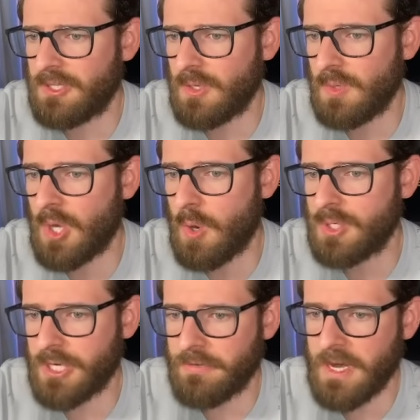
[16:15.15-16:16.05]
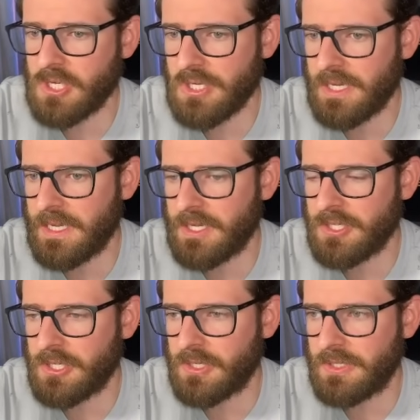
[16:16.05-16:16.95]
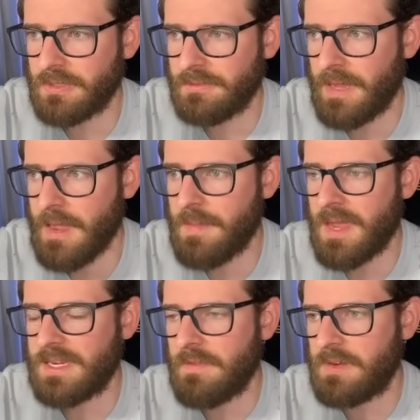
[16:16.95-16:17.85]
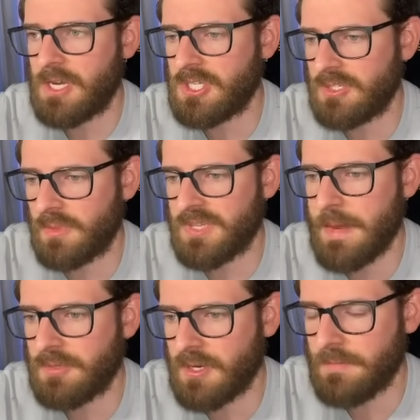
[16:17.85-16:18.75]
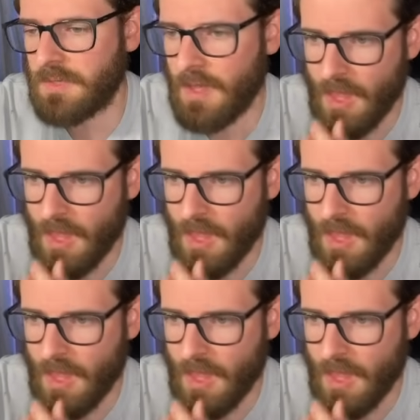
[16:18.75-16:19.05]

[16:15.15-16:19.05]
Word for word: do code generation to get your API definitions with TypeScript.